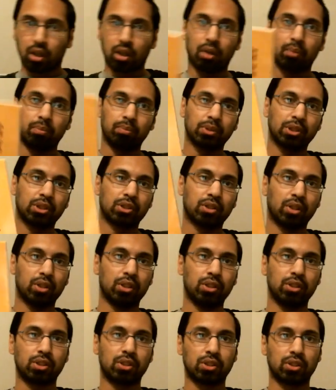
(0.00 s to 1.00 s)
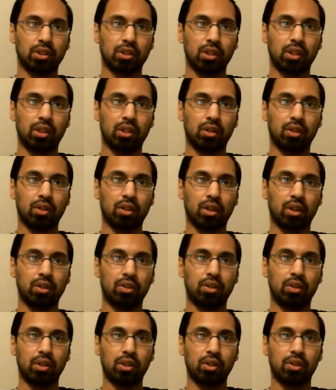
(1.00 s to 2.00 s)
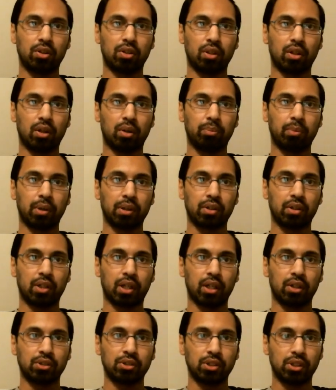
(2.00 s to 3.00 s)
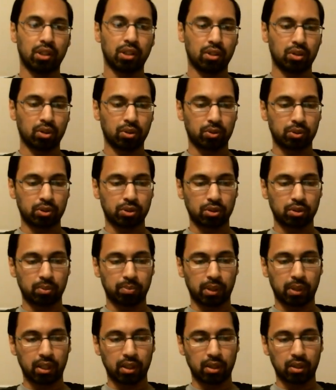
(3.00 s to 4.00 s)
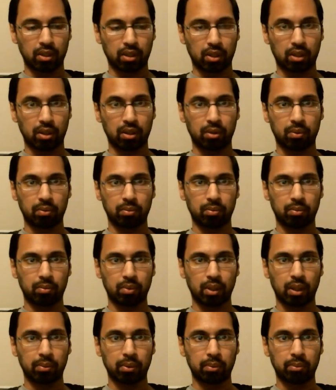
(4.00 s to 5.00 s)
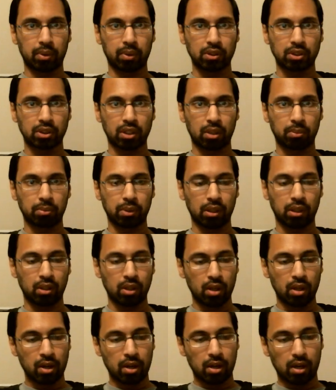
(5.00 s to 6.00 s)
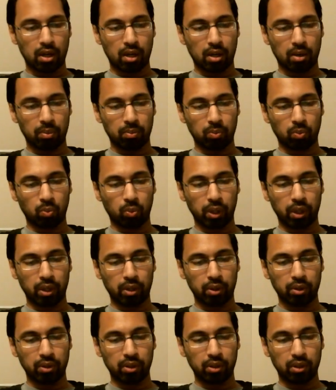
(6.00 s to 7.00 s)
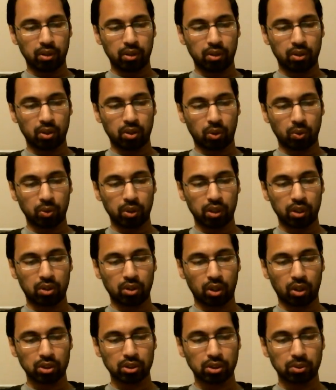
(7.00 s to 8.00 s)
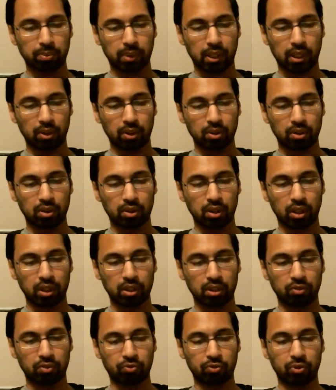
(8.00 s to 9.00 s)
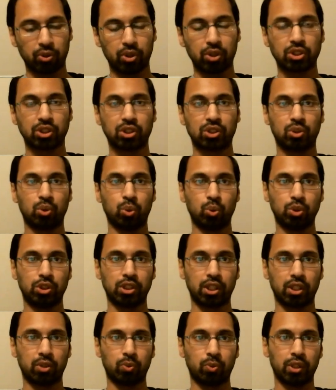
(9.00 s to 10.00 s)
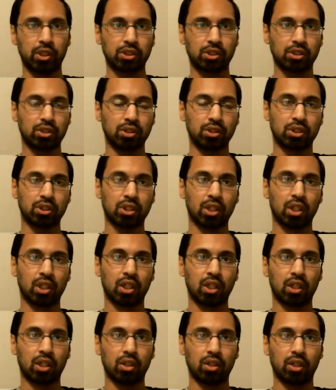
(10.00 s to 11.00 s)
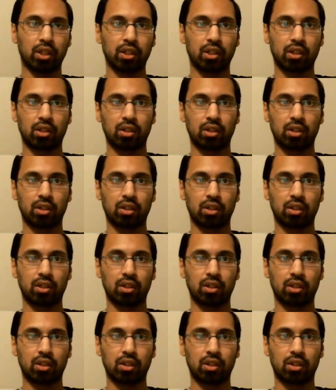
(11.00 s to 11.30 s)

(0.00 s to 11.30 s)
Studies in Hadith Methodology and Literature by Imam Azami, where he talks about like the first two generations, like